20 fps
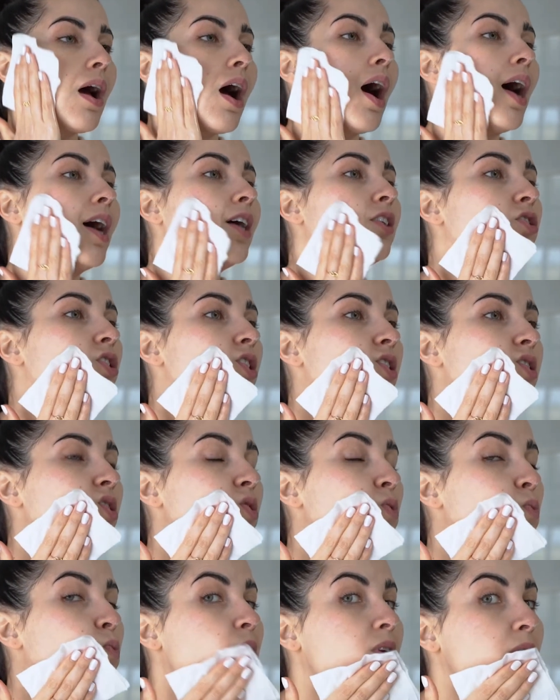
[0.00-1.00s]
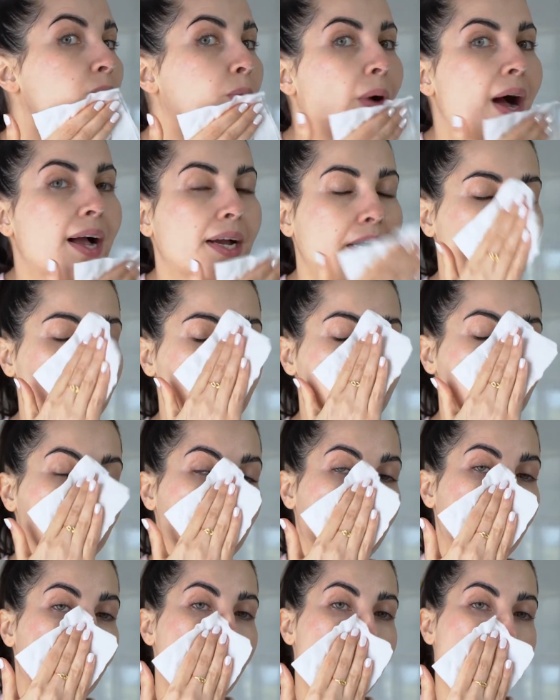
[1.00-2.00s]
I just re-wet it.
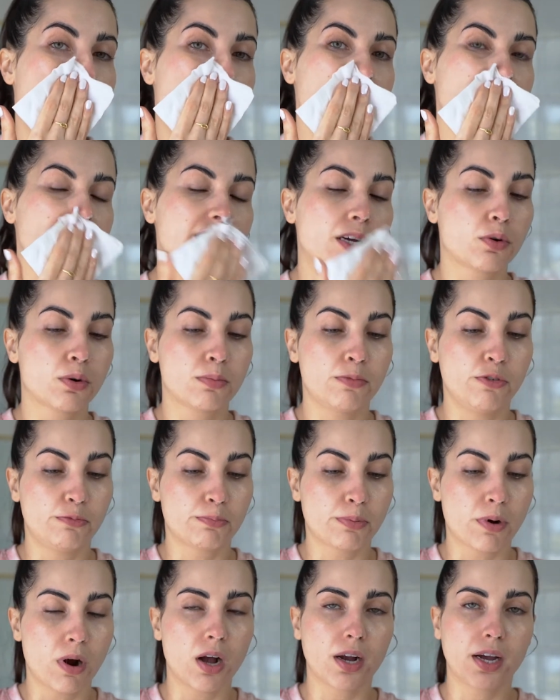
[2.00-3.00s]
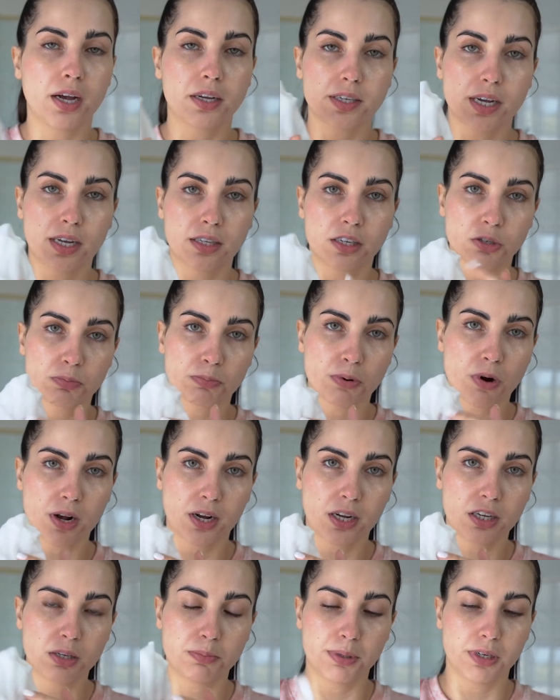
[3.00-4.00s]
So as I remove product and this
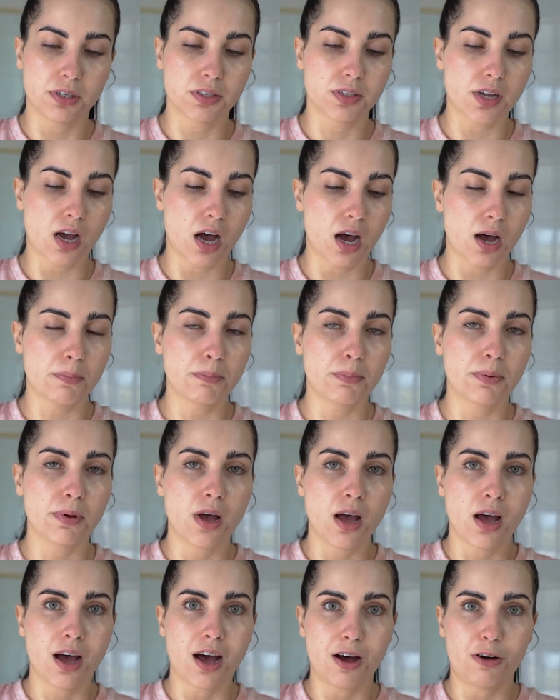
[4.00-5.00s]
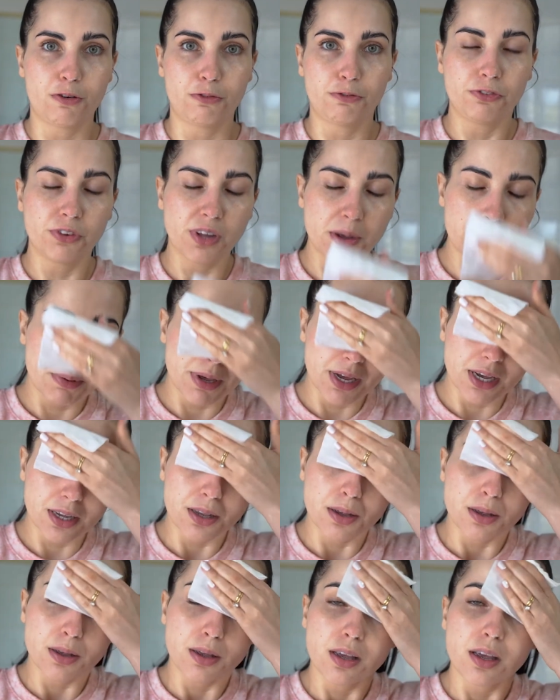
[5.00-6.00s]
product builds up, I'll flip it
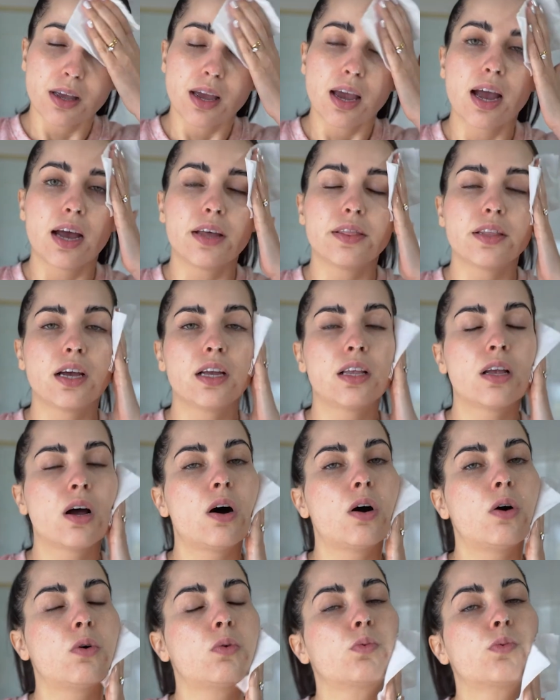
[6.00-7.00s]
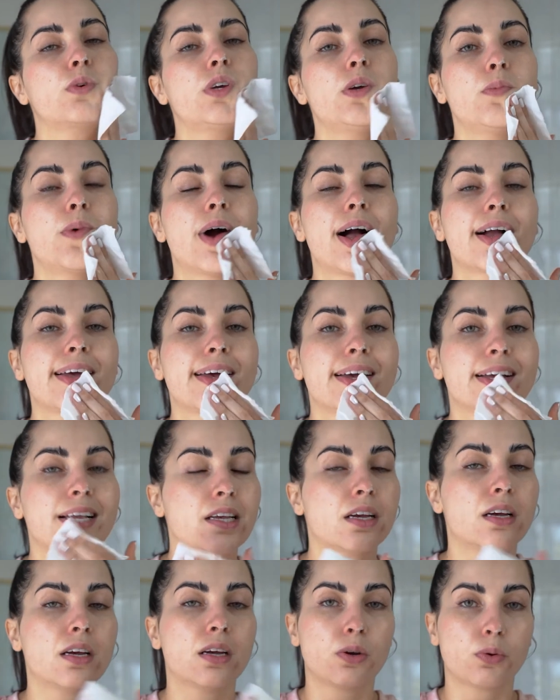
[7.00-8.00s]
and then I'll re-wet it,
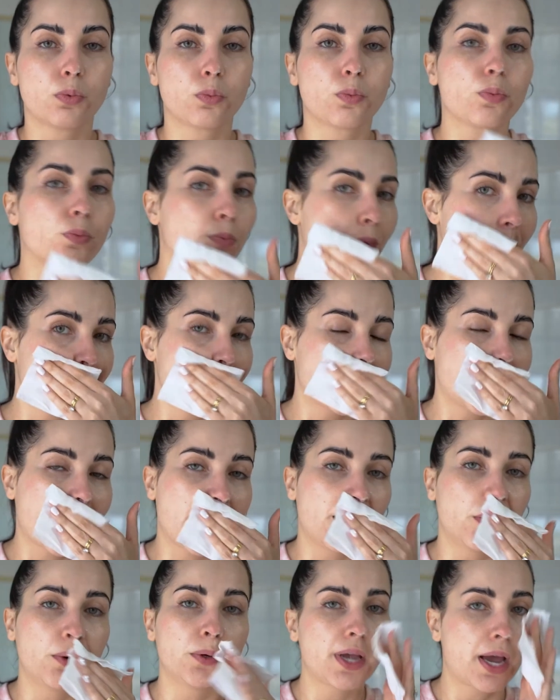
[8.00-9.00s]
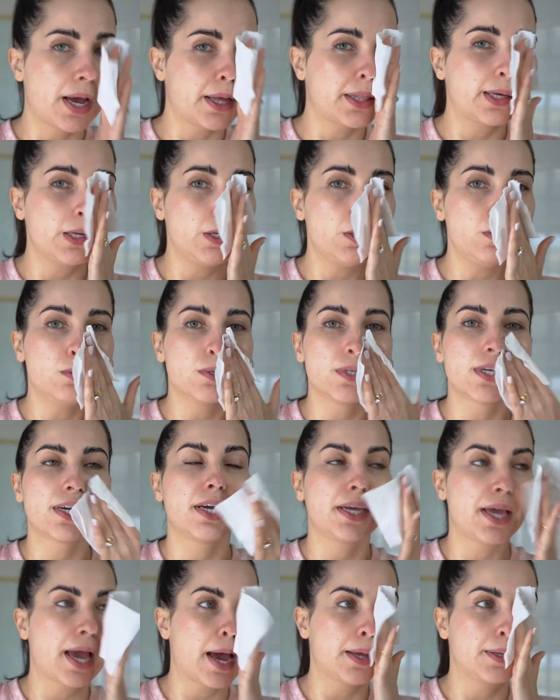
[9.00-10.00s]
wring it out, and then use it
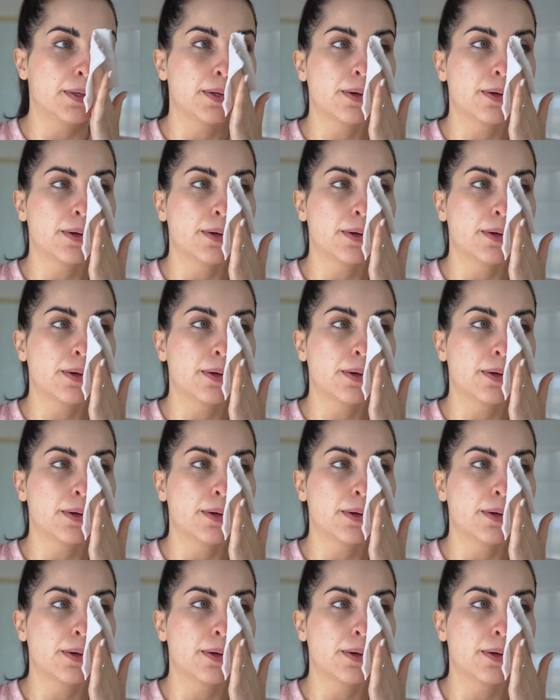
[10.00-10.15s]
again.